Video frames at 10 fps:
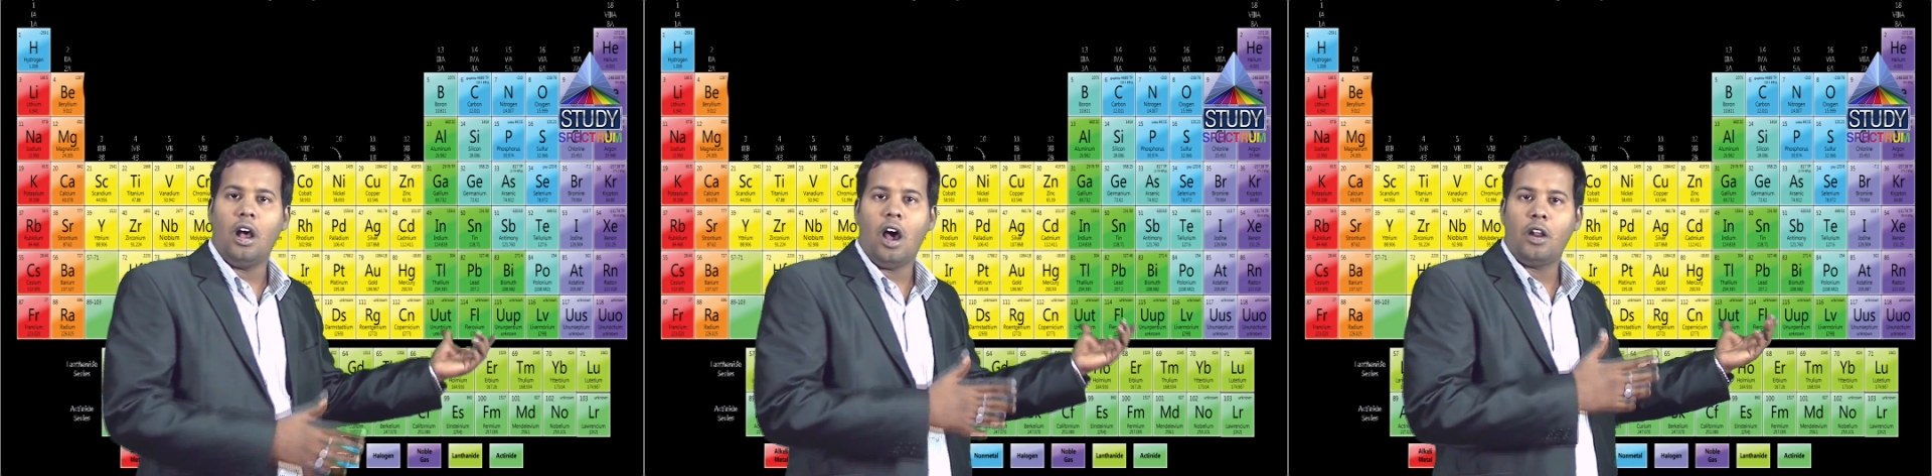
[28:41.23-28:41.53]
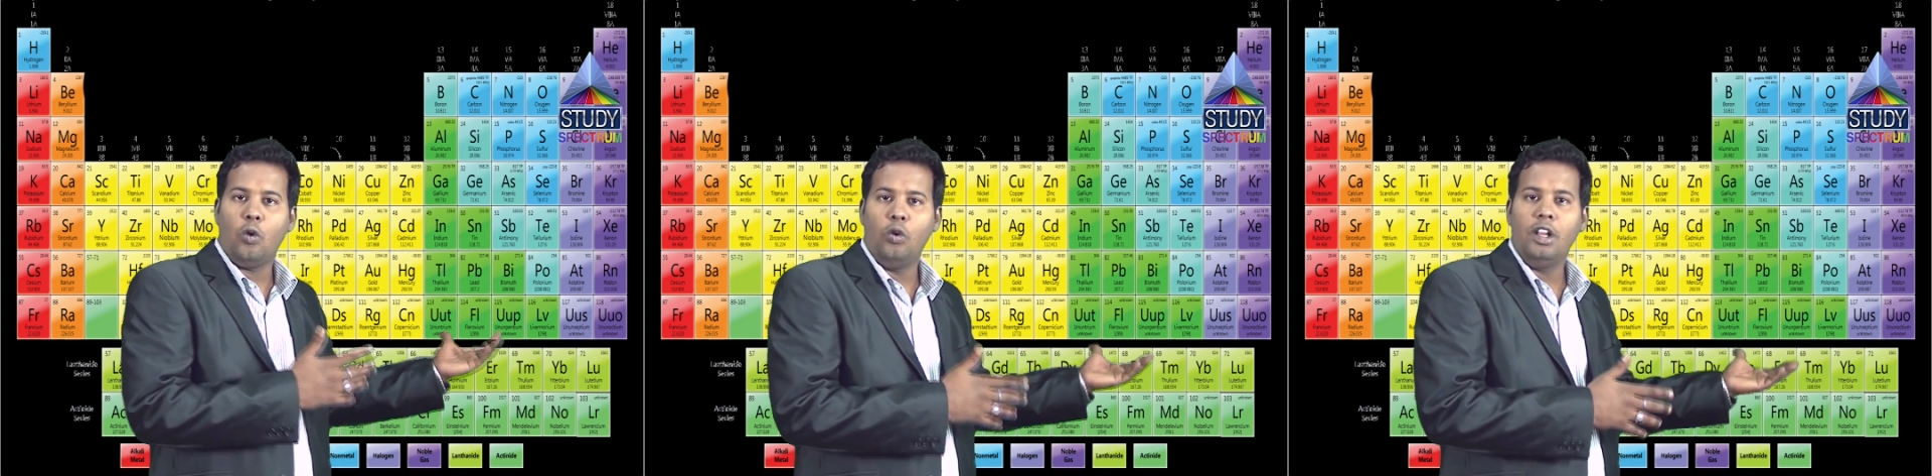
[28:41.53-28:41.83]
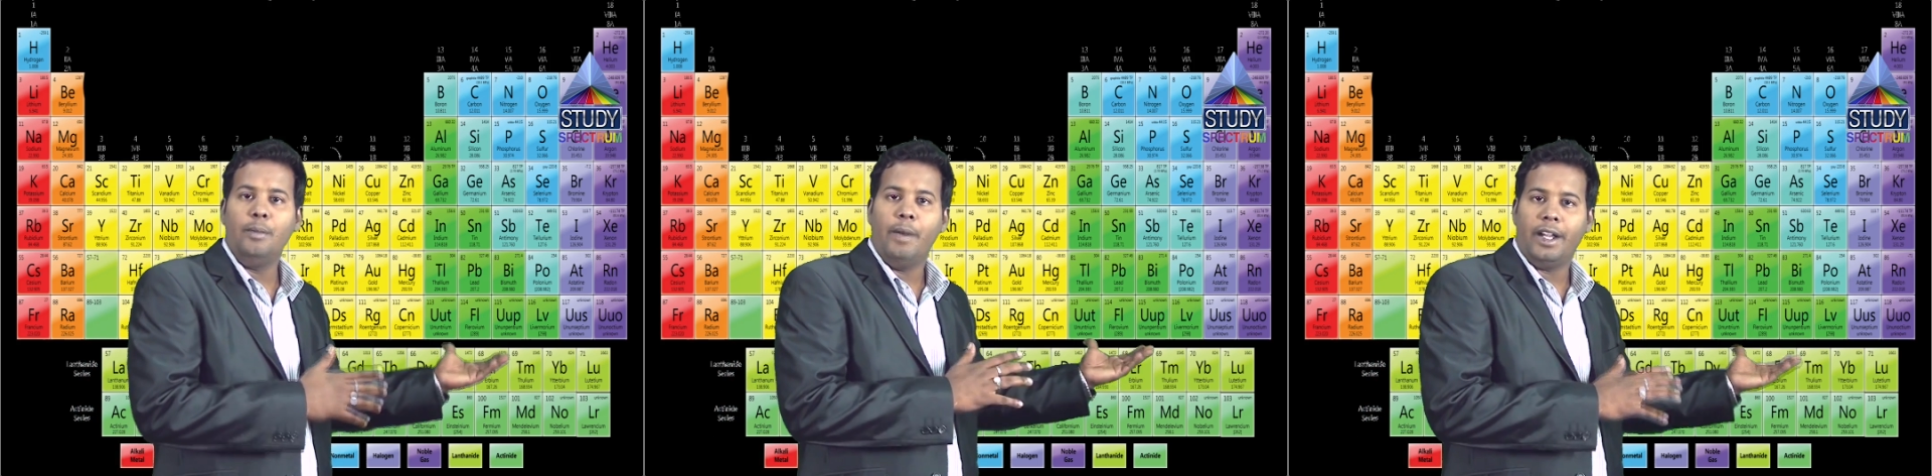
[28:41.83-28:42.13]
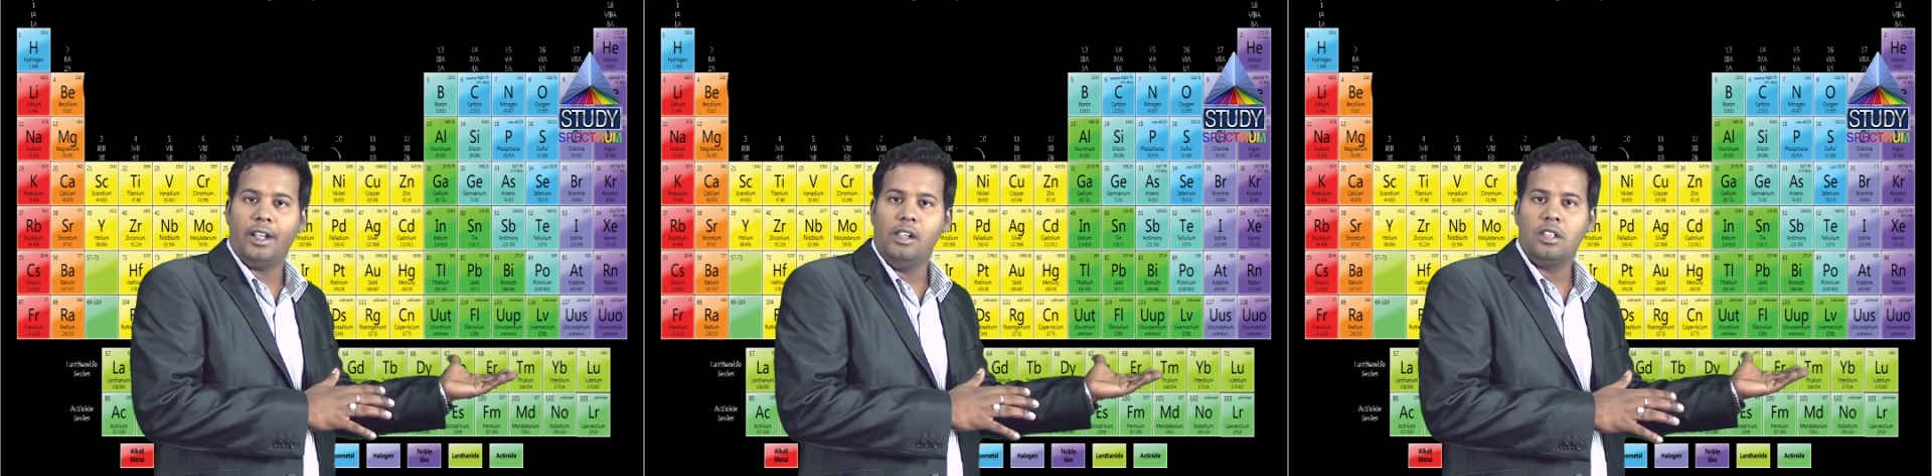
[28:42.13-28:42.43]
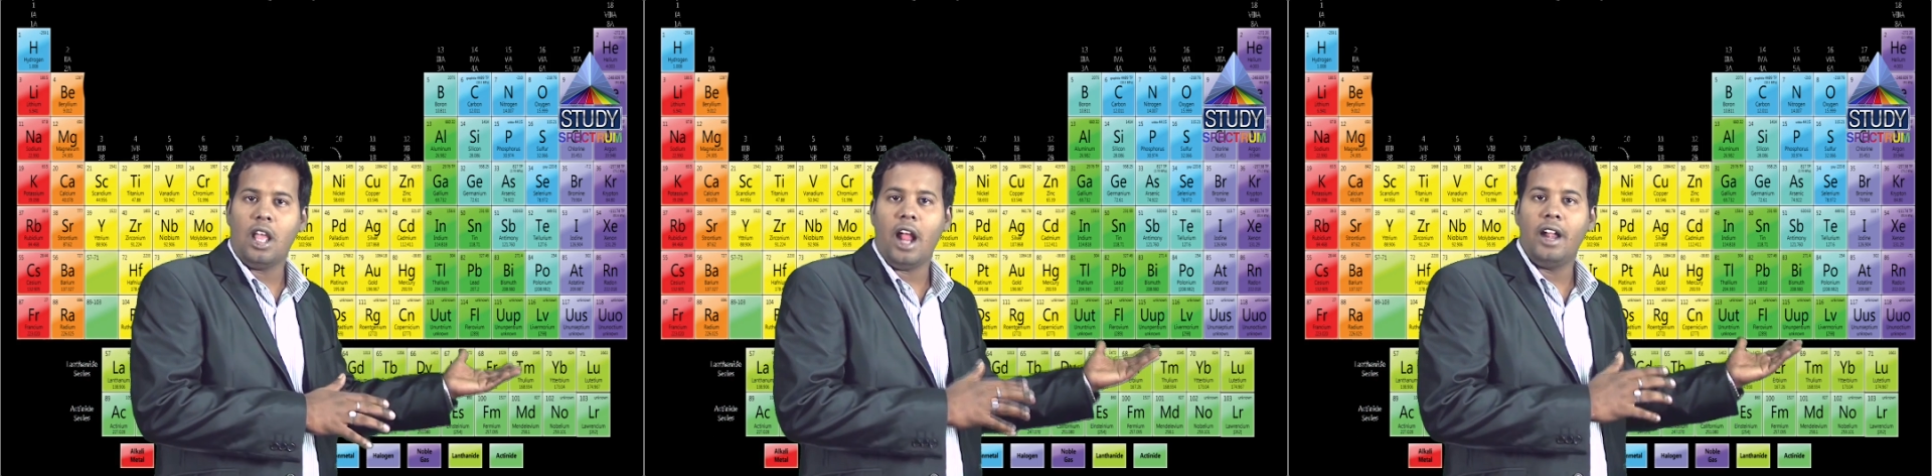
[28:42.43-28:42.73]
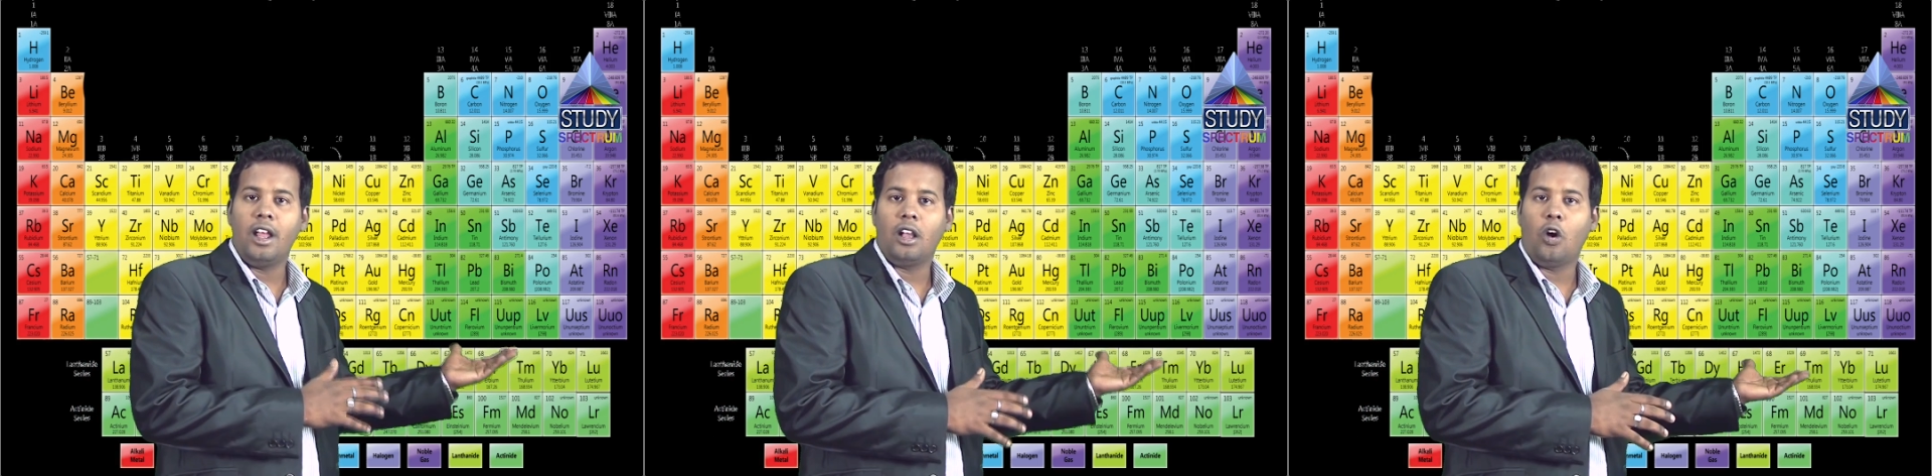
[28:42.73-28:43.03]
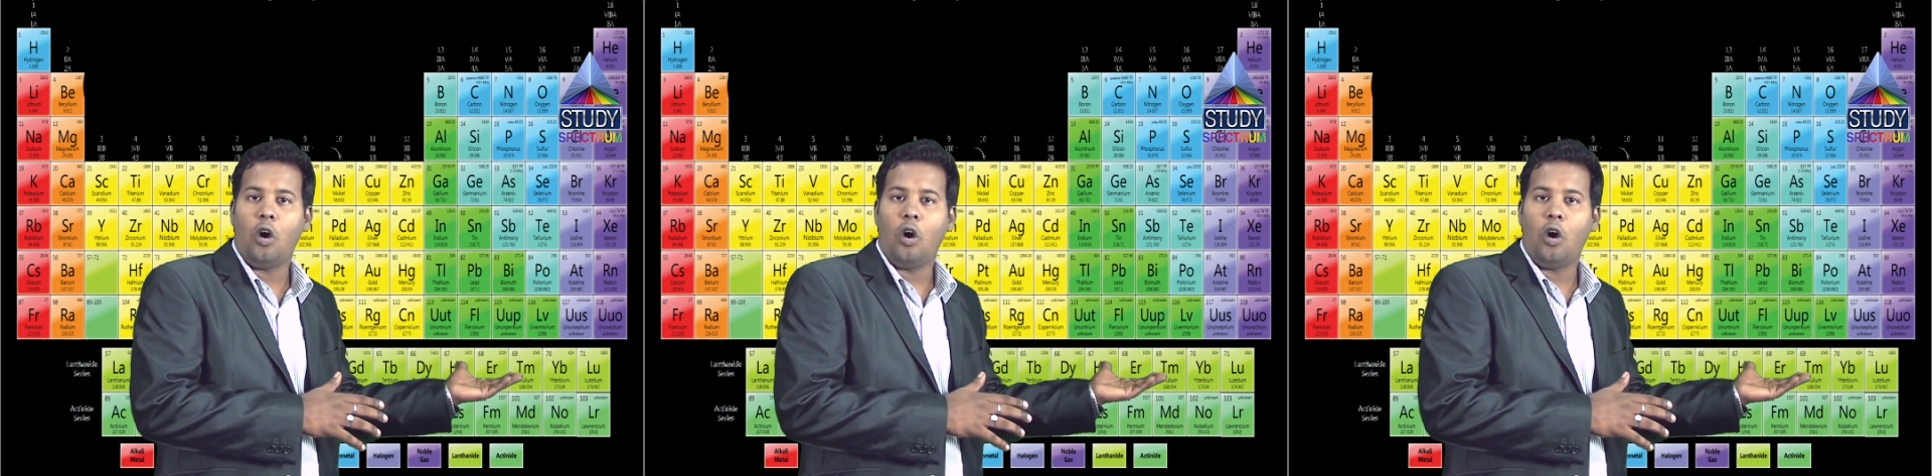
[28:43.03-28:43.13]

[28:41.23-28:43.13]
are only metals and